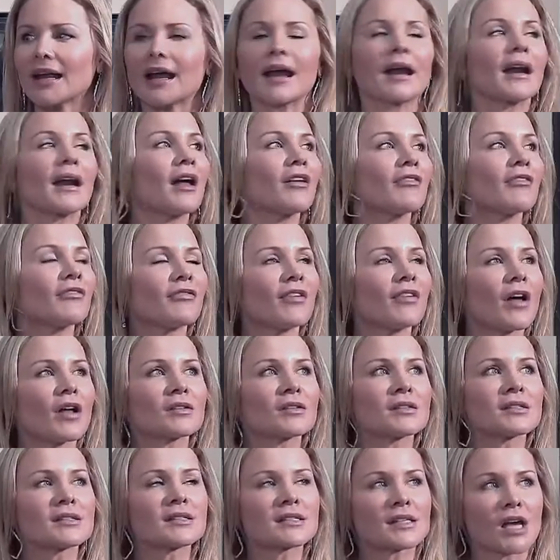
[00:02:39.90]
and I
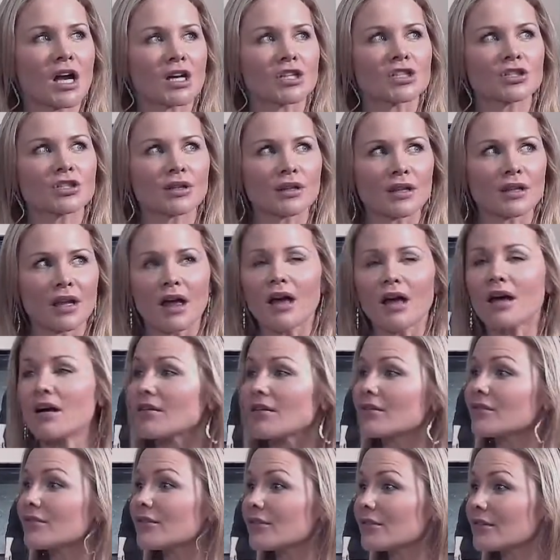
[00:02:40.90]
felt such
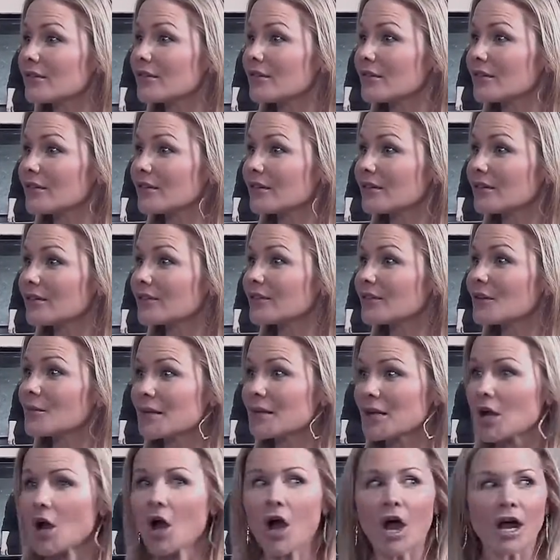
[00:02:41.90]
love from
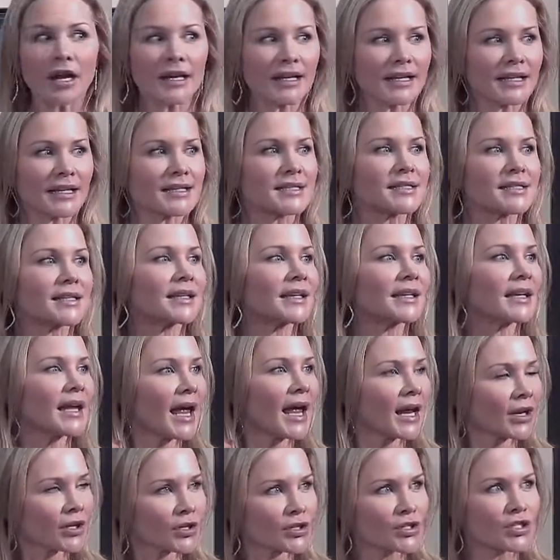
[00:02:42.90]
the audience, and the
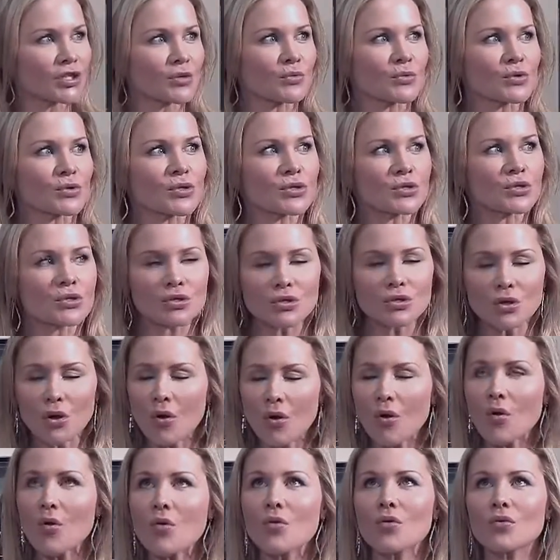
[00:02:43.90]
energy was
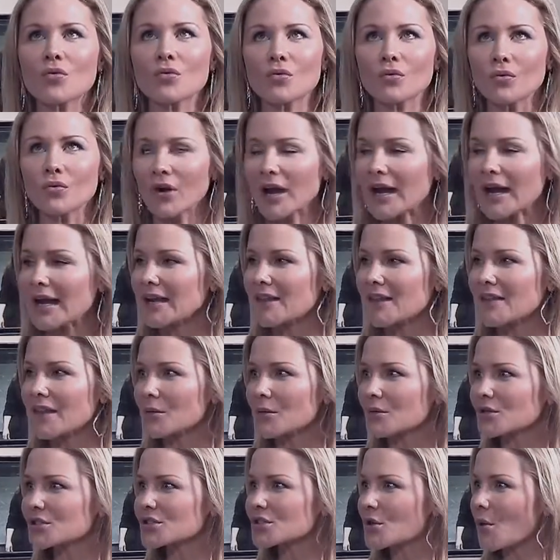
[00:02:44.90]
so great, and they
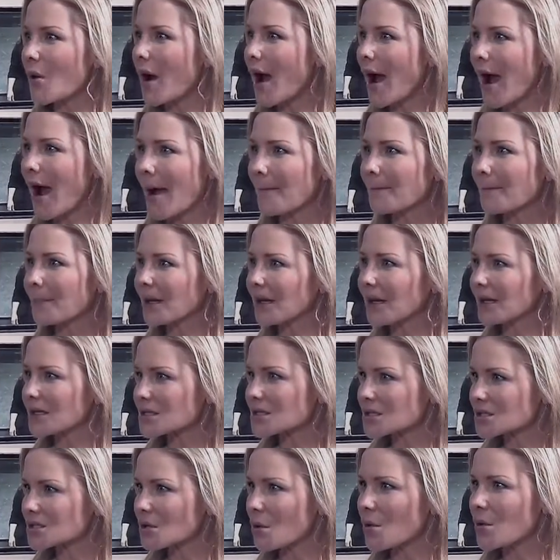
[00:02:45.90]
were so happy and
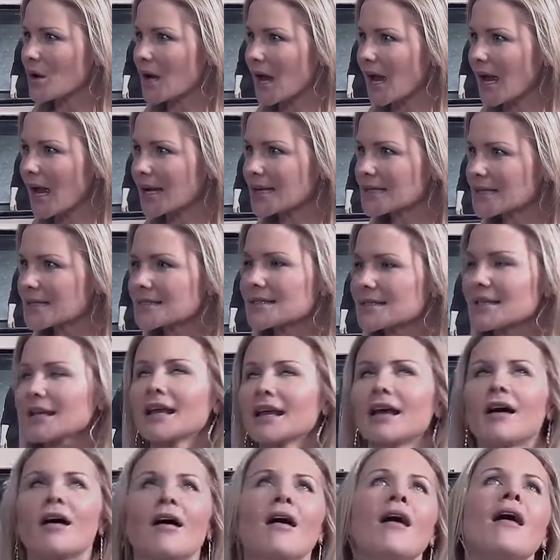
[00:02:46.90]
so nice.
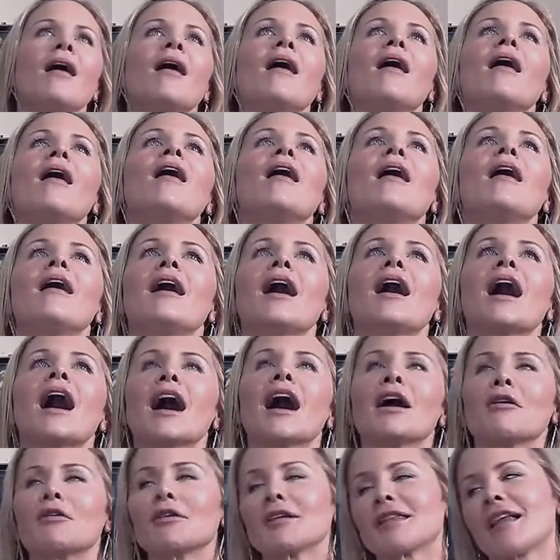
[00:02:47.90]

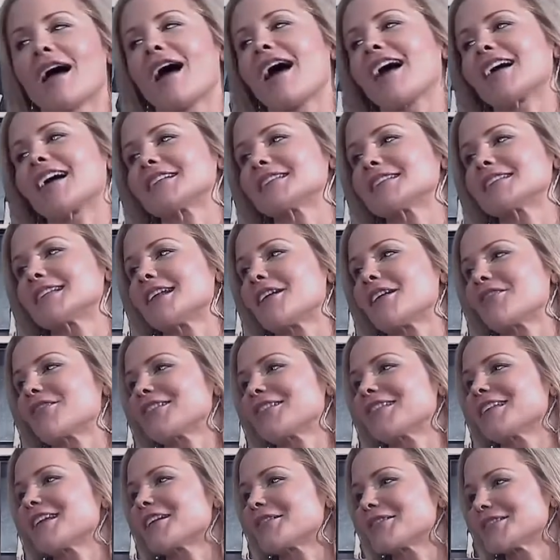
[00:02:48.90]
I relaxed, and
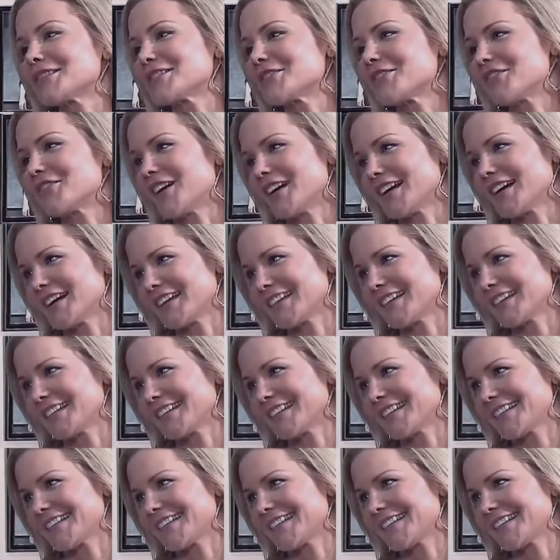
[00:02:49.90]
everything was
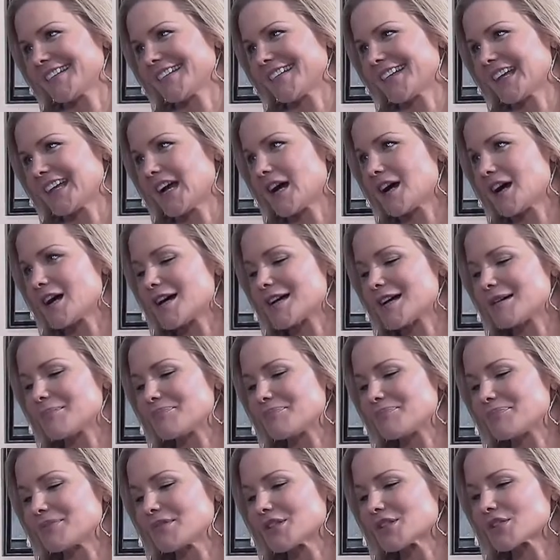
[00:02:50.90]
fine.
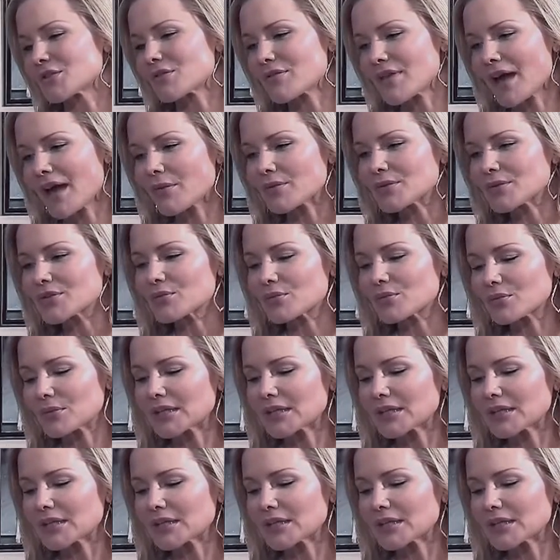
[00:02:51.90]
So that was